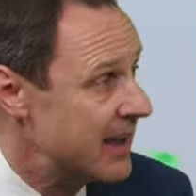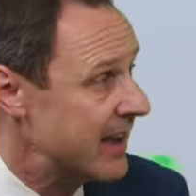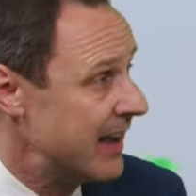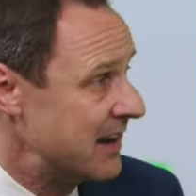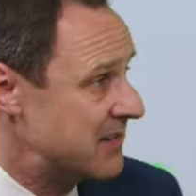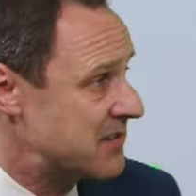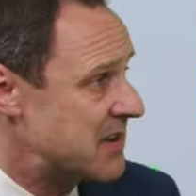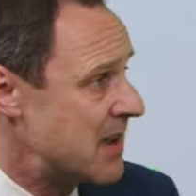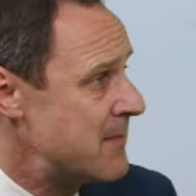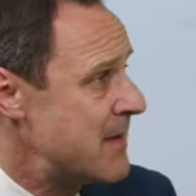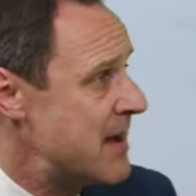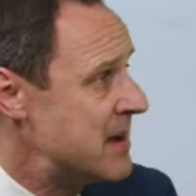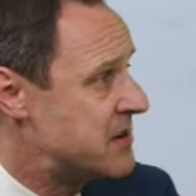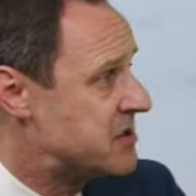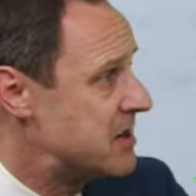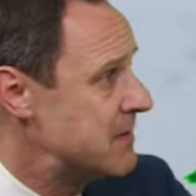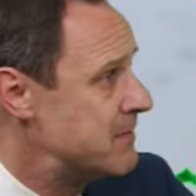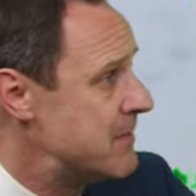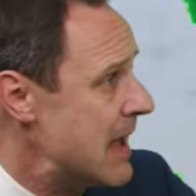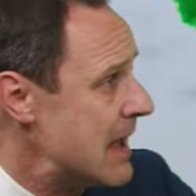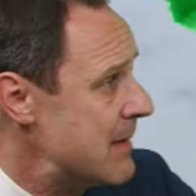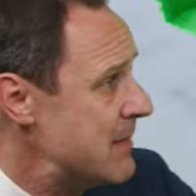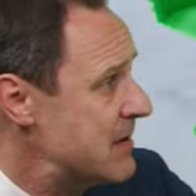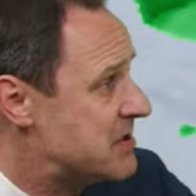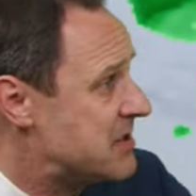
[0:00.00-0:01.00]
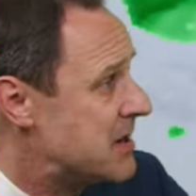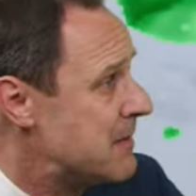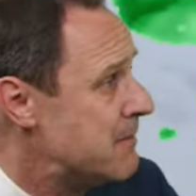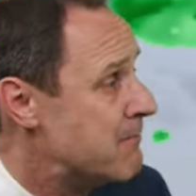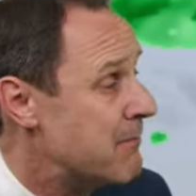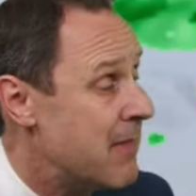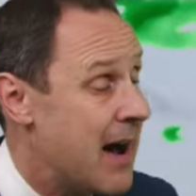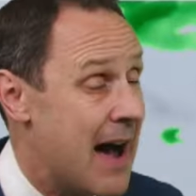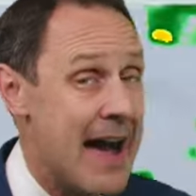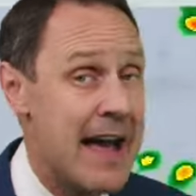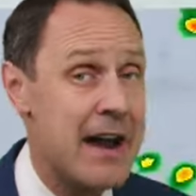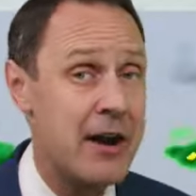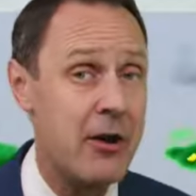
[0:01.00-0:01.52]
And as I mentioned, maybe
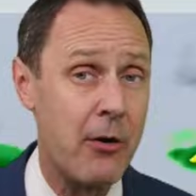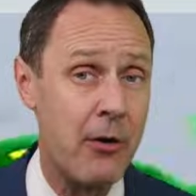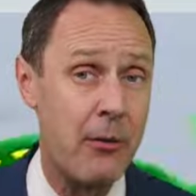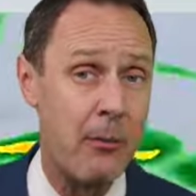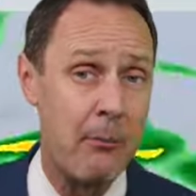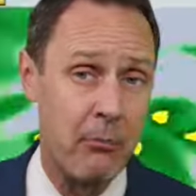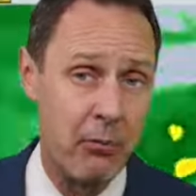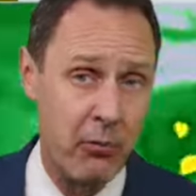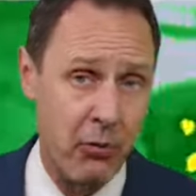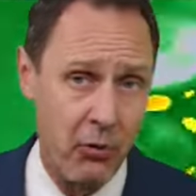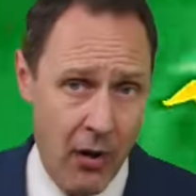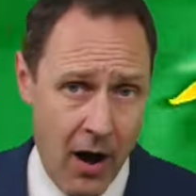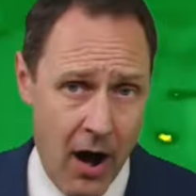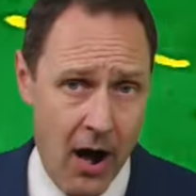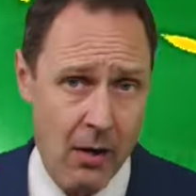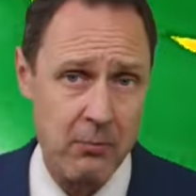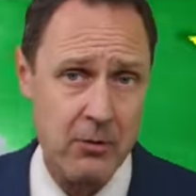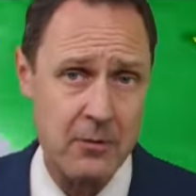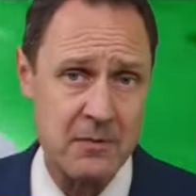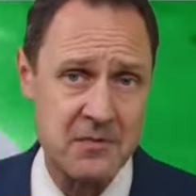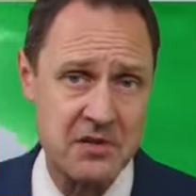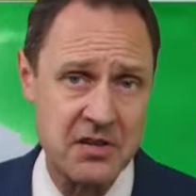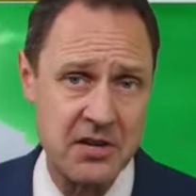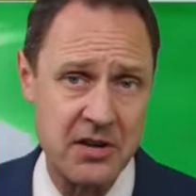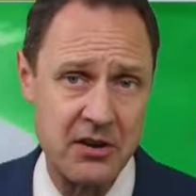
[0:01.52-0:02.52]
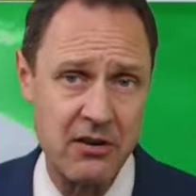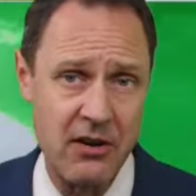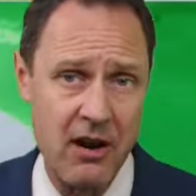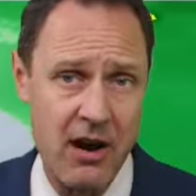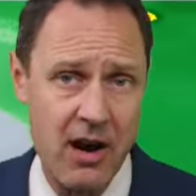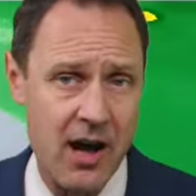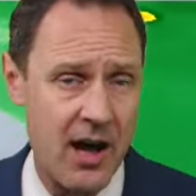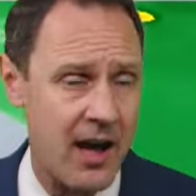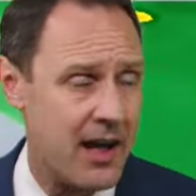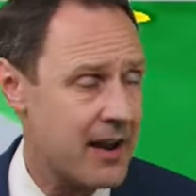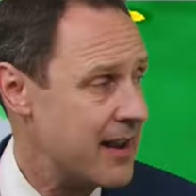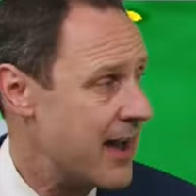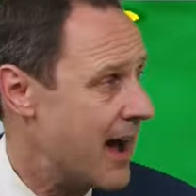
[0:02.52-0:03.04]
some minor problems here
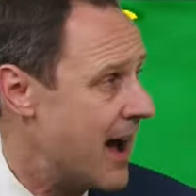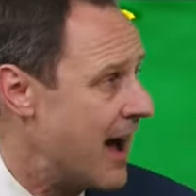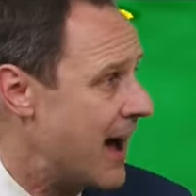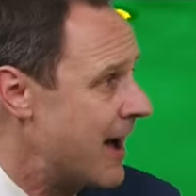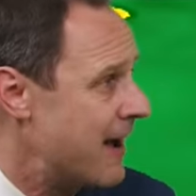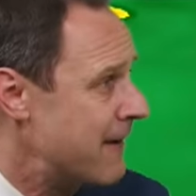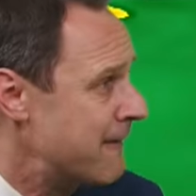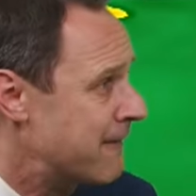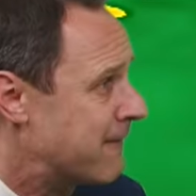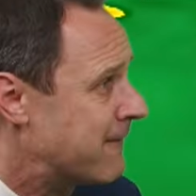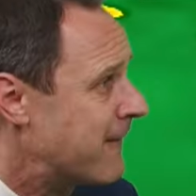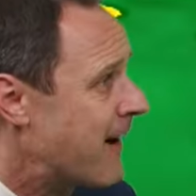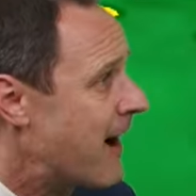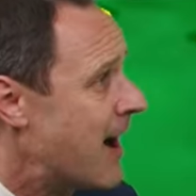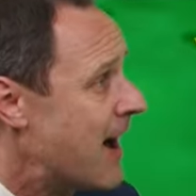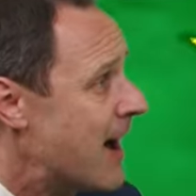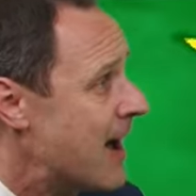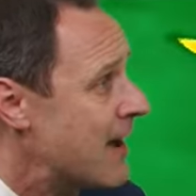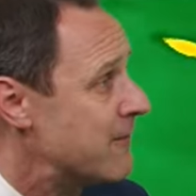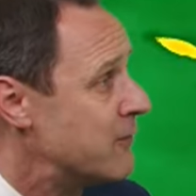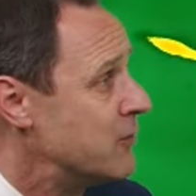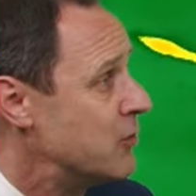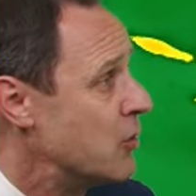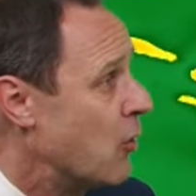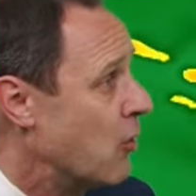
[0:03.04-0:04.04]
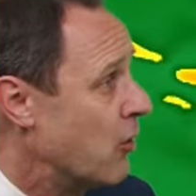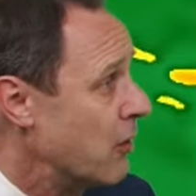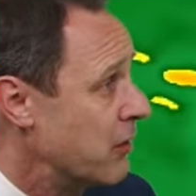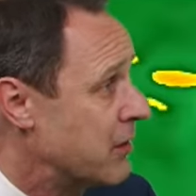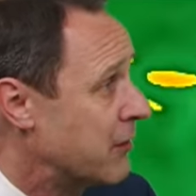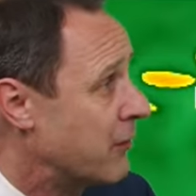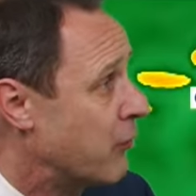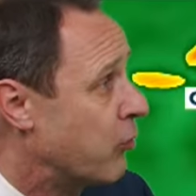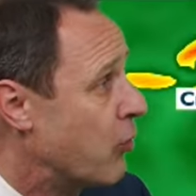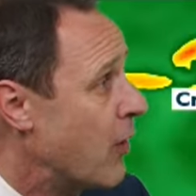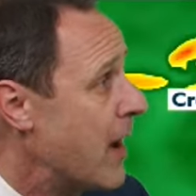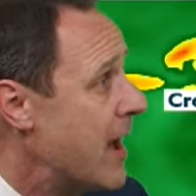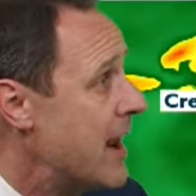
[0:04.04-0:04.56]
on I-5 north
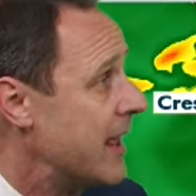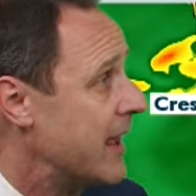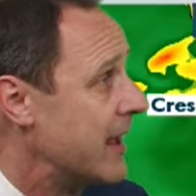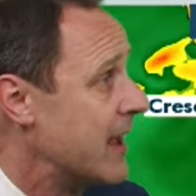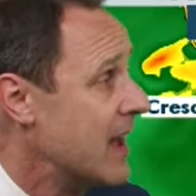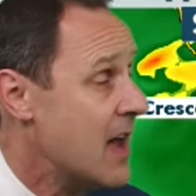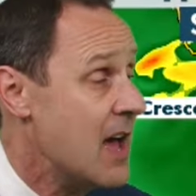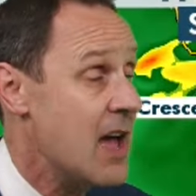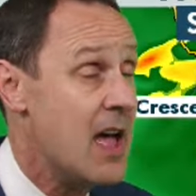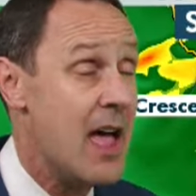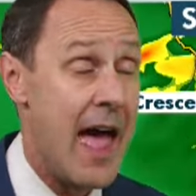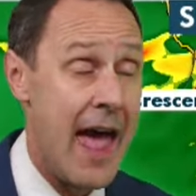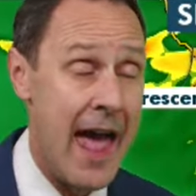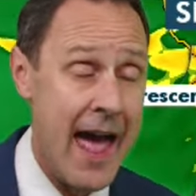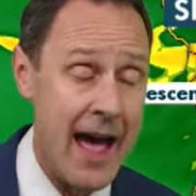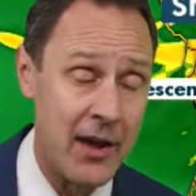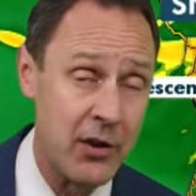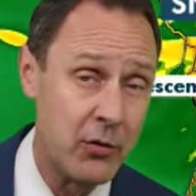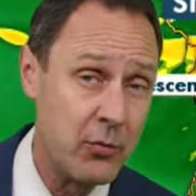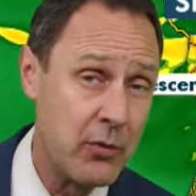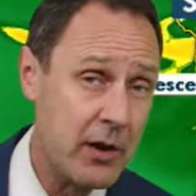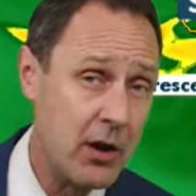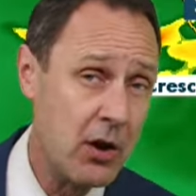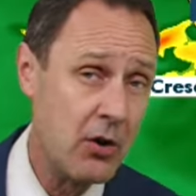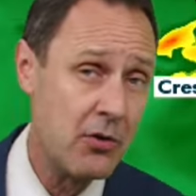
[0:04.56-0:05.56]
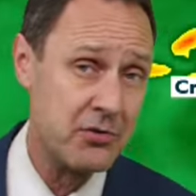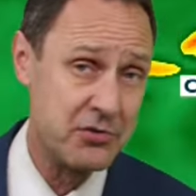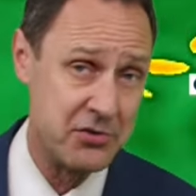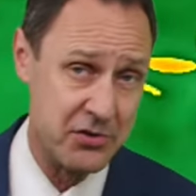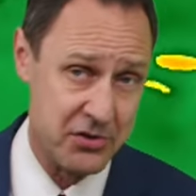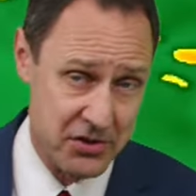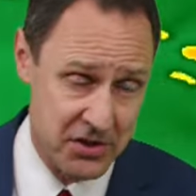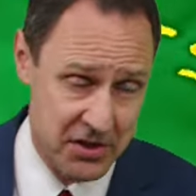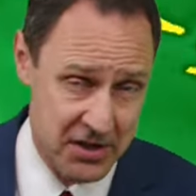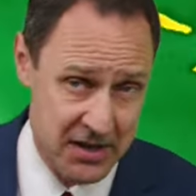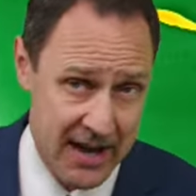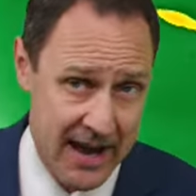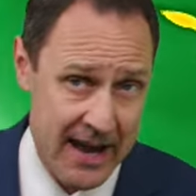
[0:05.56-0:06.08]
of Redding as we go
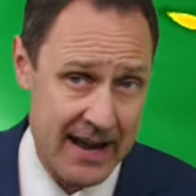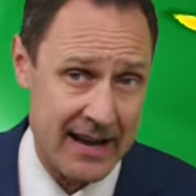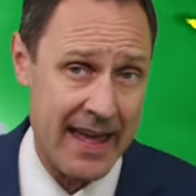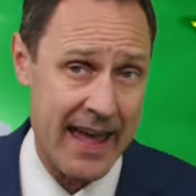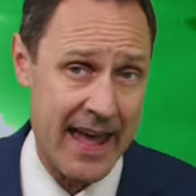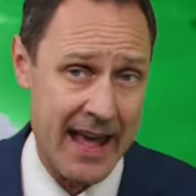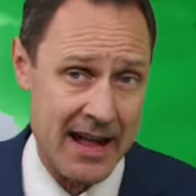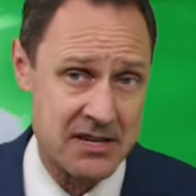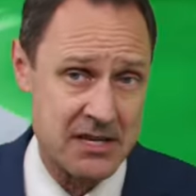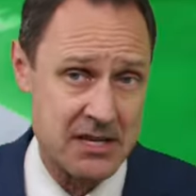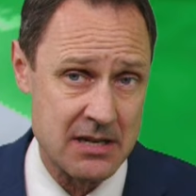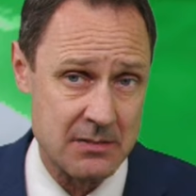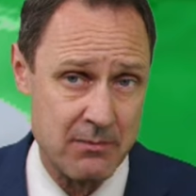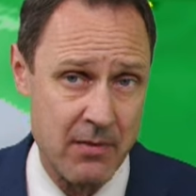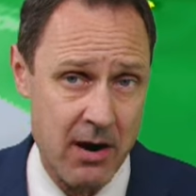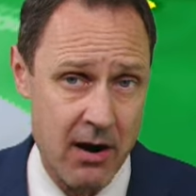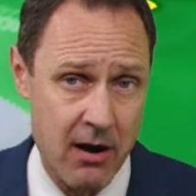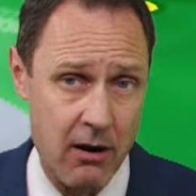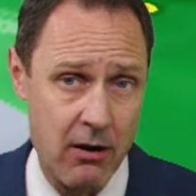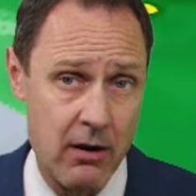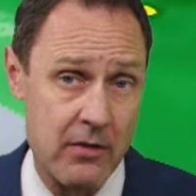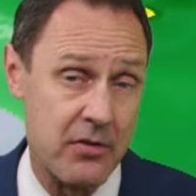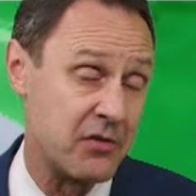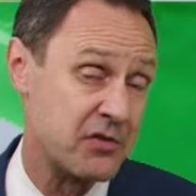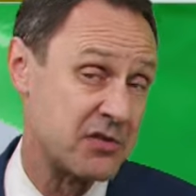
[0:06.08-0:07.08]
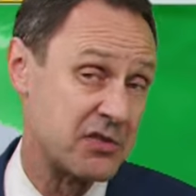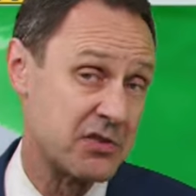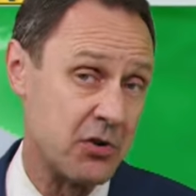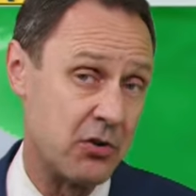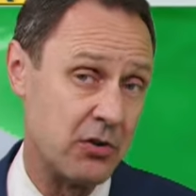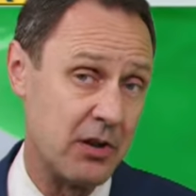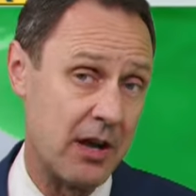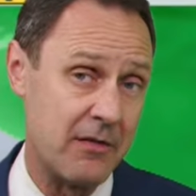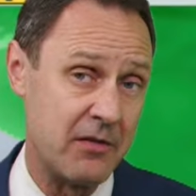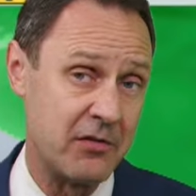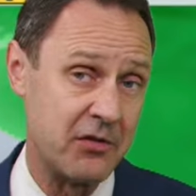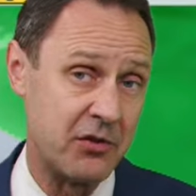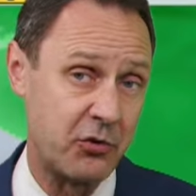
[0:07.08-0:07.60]
into tonight and tomorrow, and those
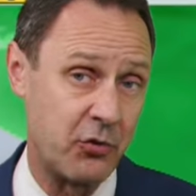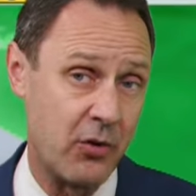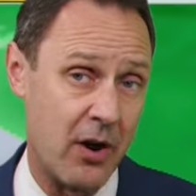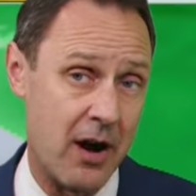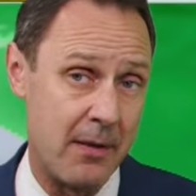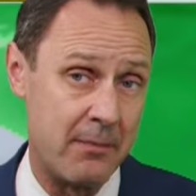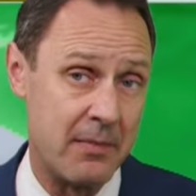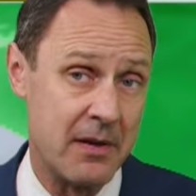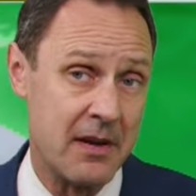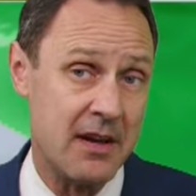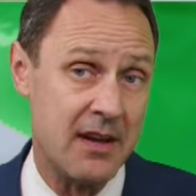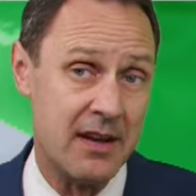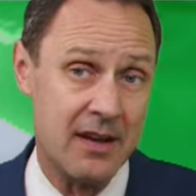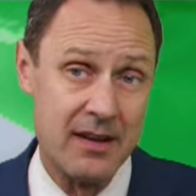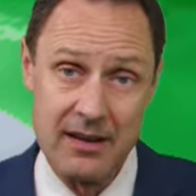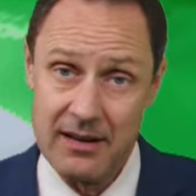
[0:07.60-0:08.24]
snow levels drop